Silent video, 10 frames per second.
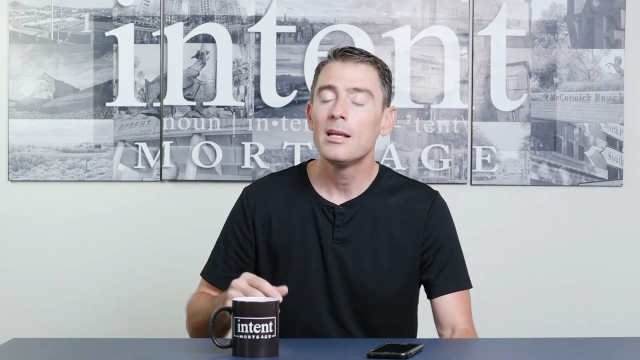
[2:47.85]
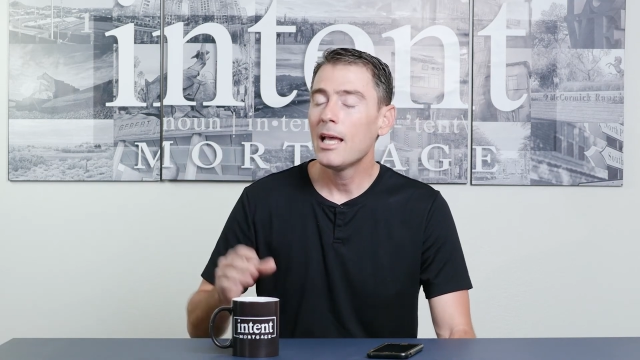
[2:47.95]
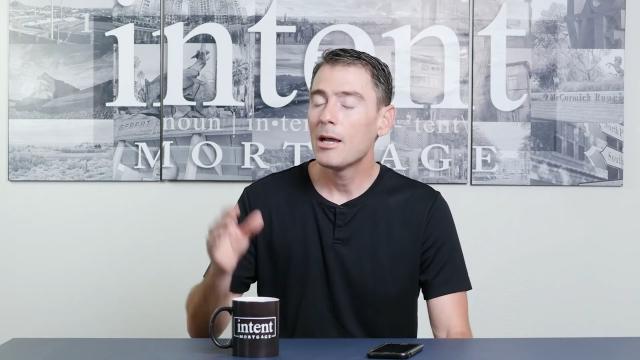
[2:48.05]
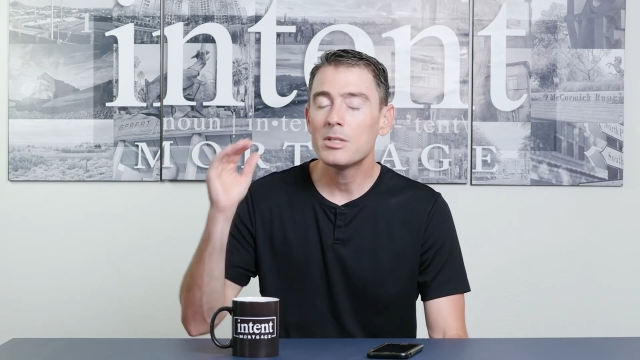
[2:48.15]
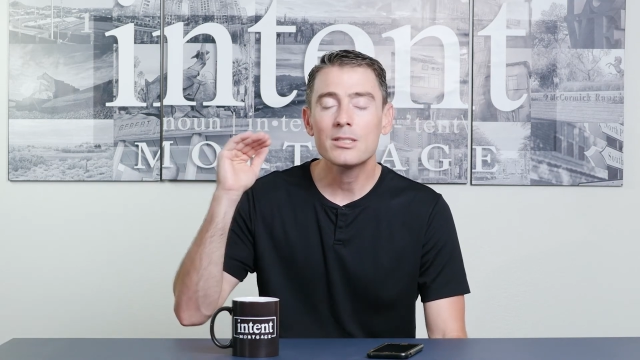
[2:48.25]

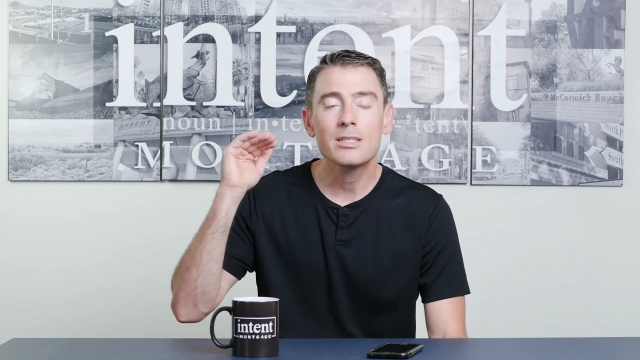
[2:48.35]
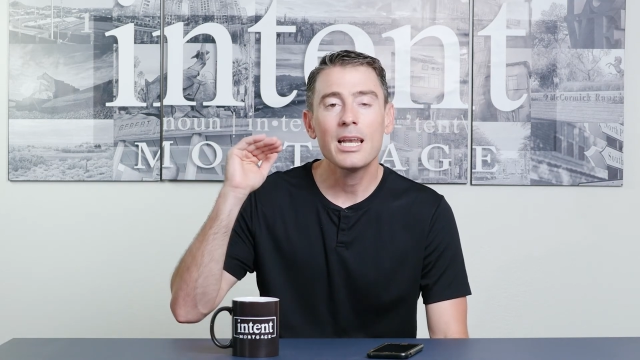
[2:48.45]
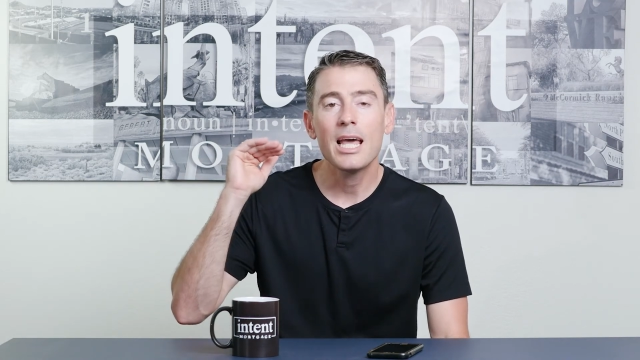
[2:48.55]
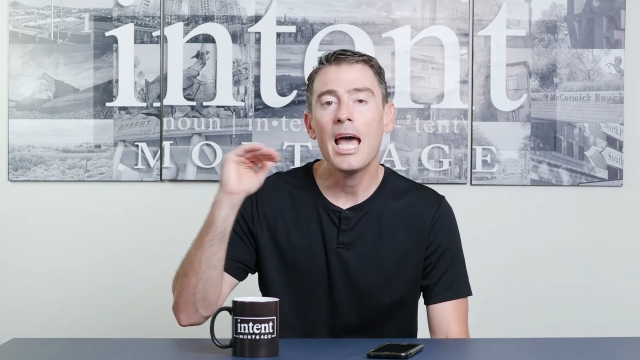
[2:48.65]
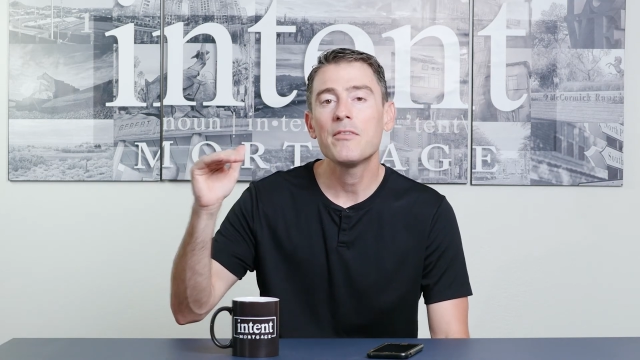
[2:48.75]
and we just kind
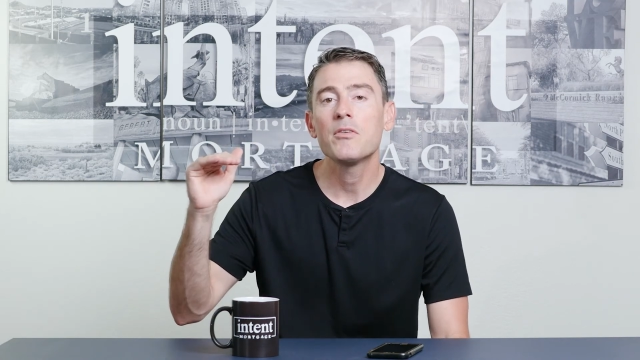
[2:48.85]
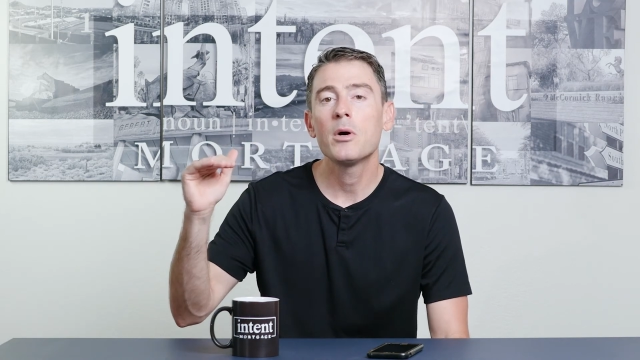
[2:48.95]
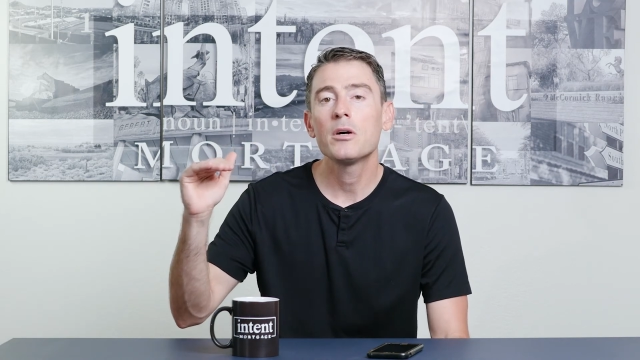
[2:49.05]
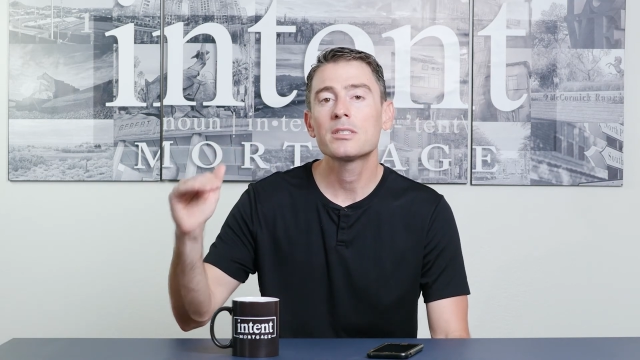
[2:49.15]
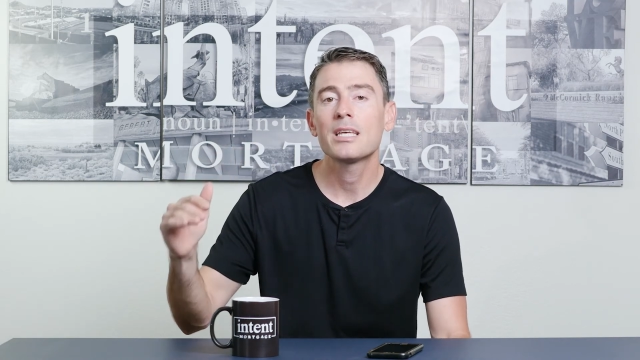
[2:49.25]
of have them
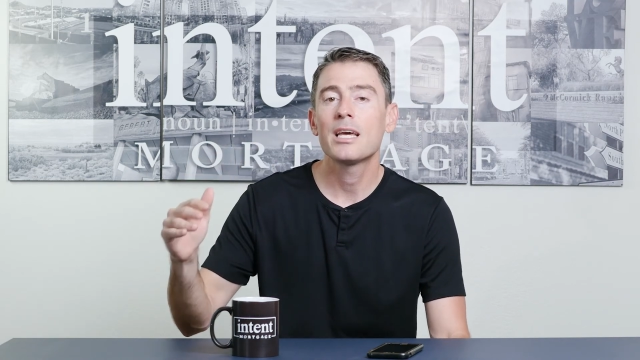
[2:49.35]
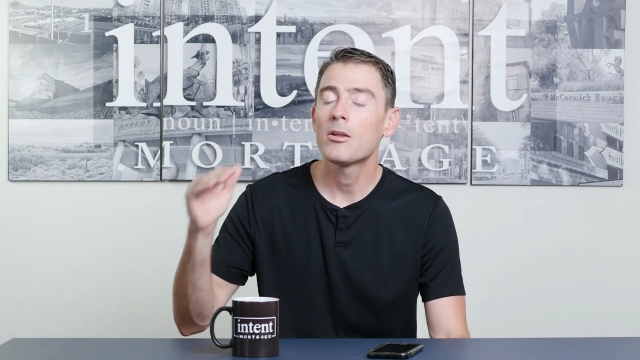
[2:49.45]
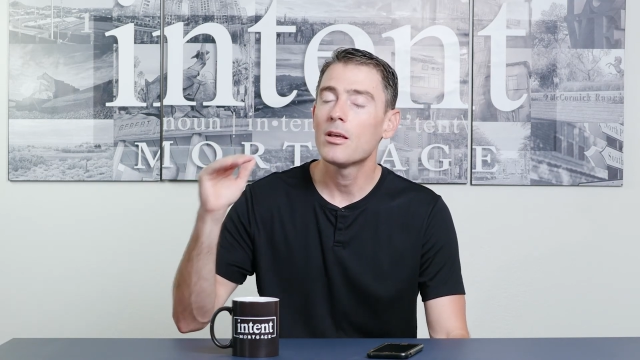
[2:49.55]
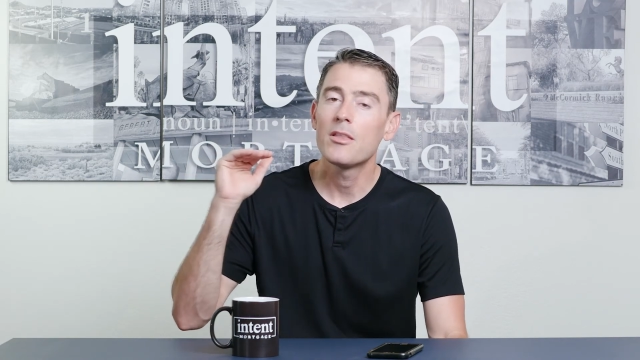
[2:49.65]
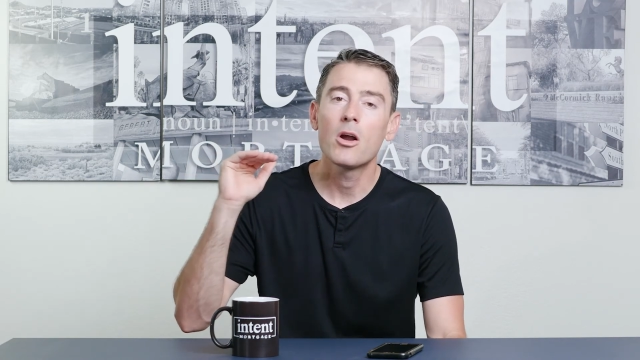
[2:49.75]
all set
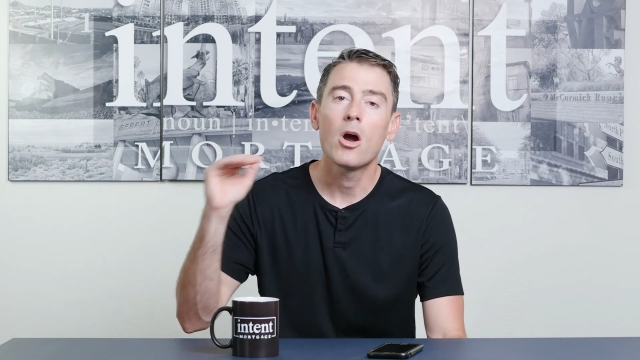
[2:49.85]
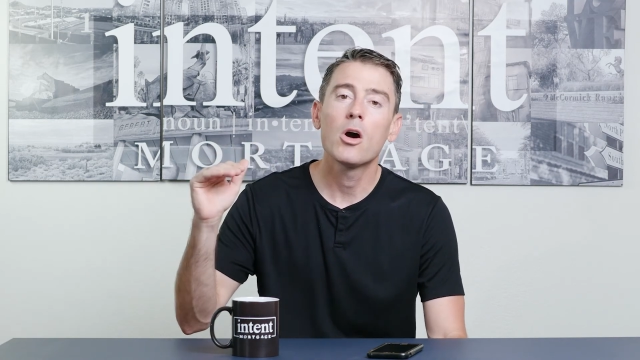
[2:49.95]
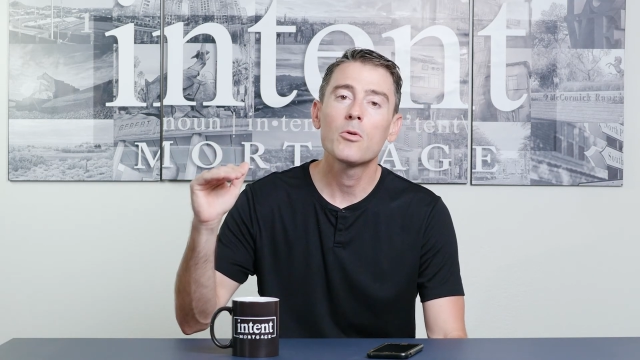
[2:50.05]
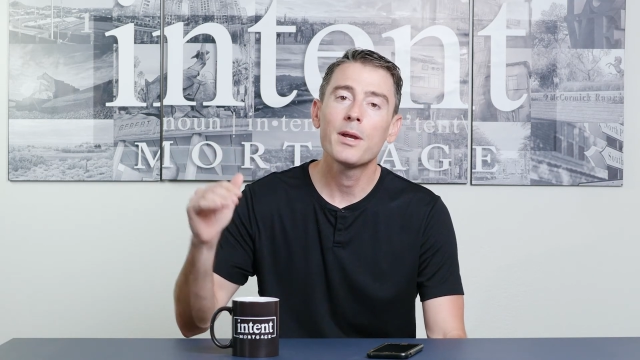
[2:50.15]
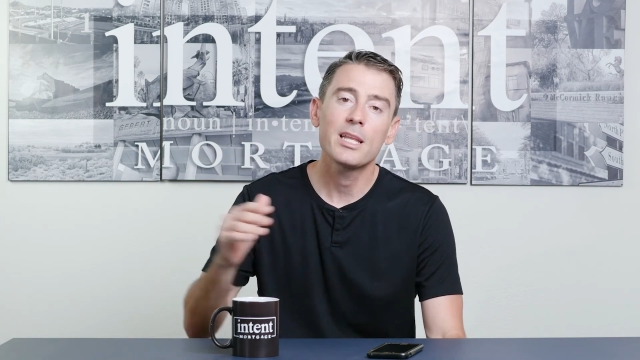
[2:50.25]
and they're
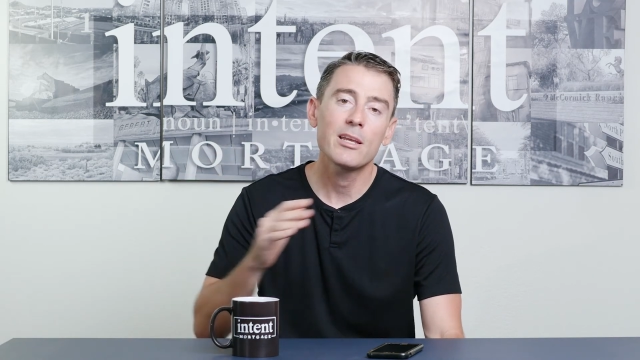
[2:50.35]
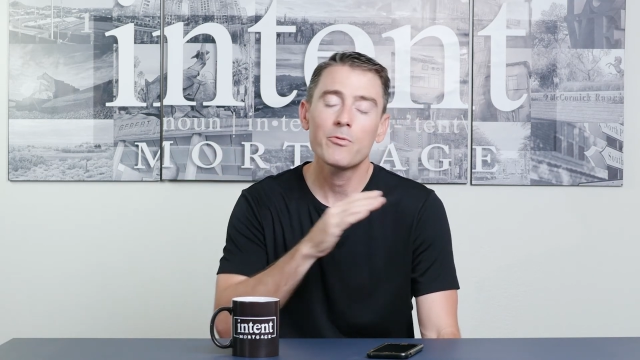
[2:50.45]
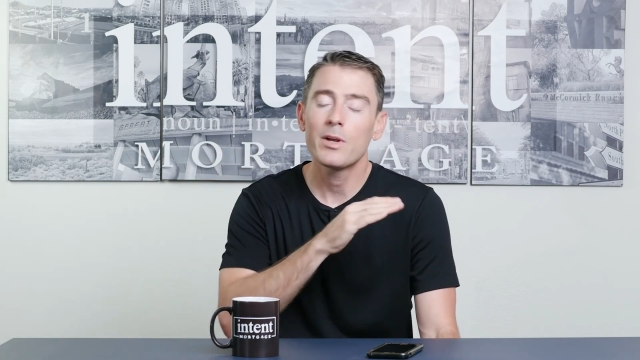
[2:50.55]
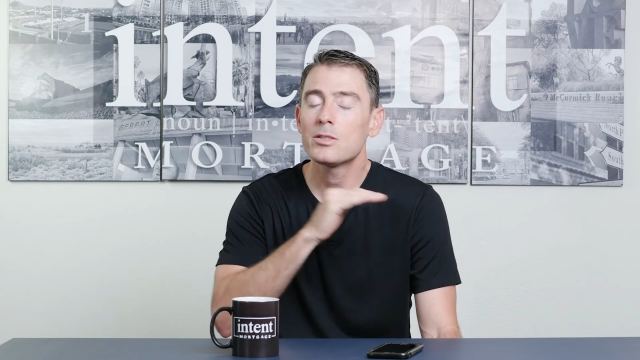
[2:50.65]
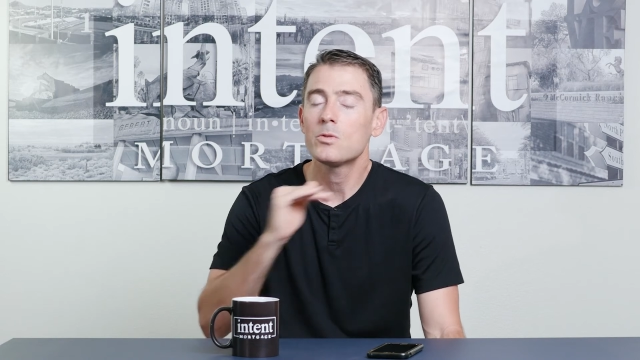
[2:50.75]
all ready. If
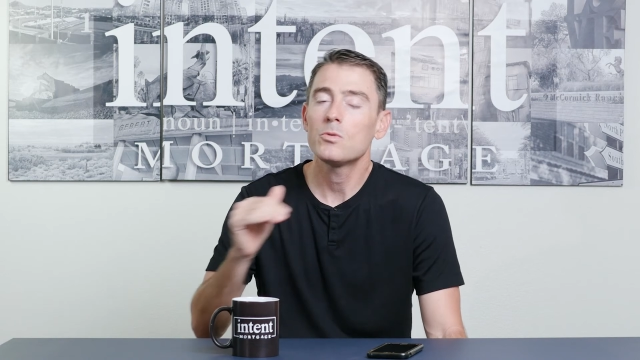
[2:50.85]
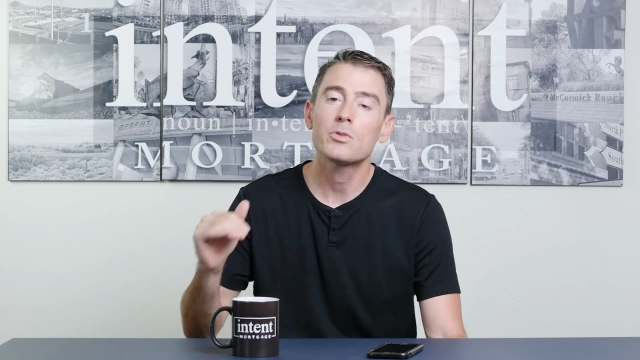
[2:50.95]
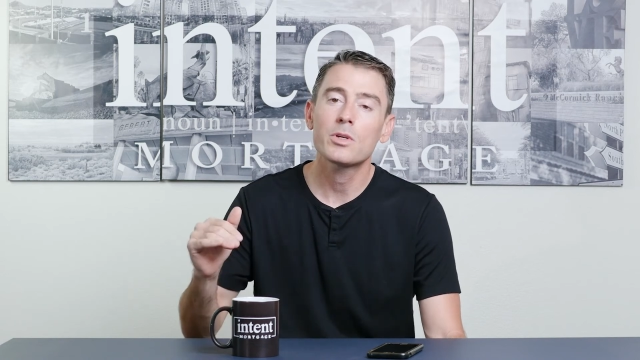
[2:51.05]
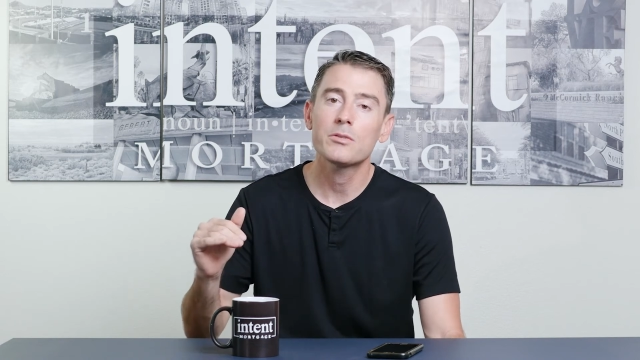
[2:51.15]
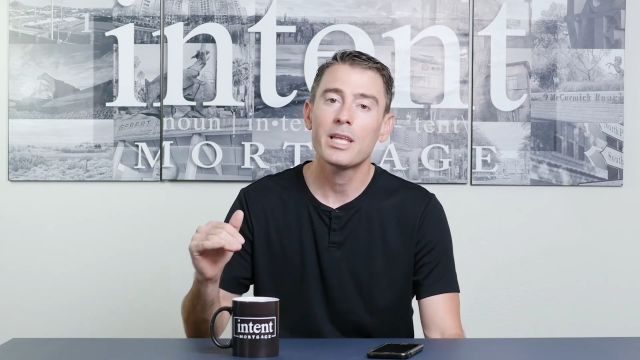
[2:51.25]
rates do
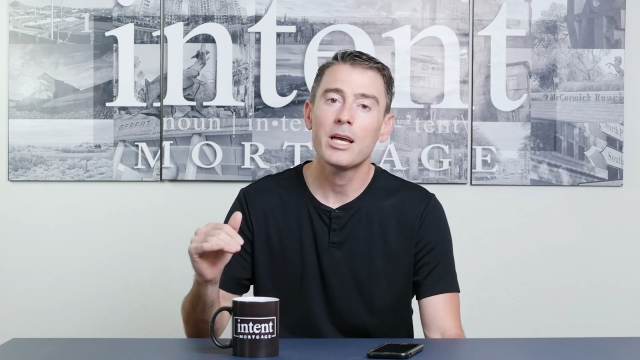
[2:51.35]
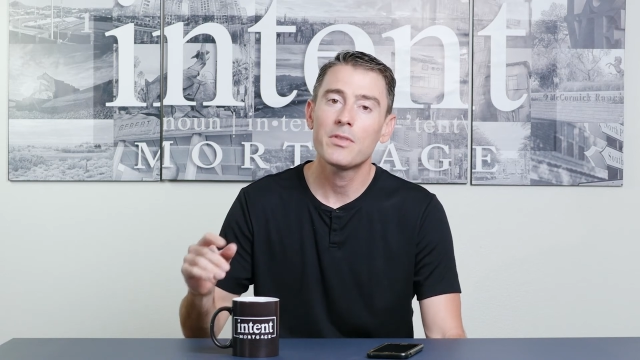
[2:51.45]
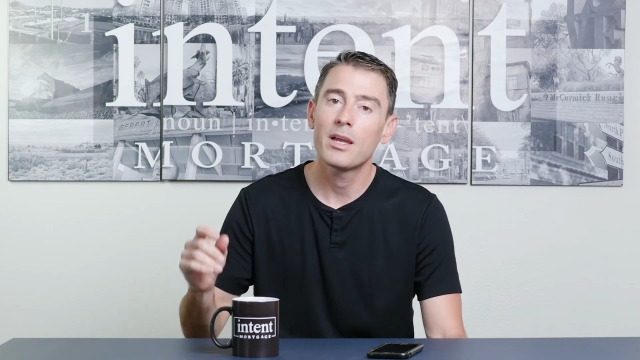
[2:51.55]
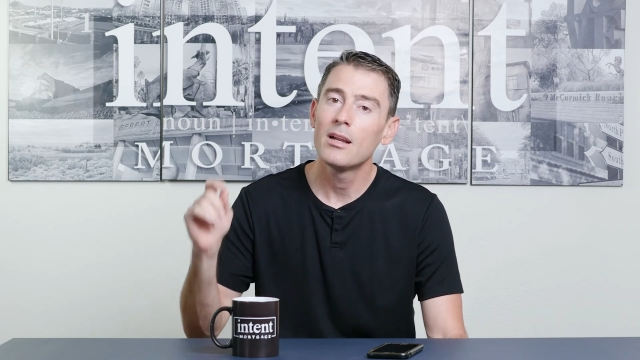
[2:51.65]
trickle down there,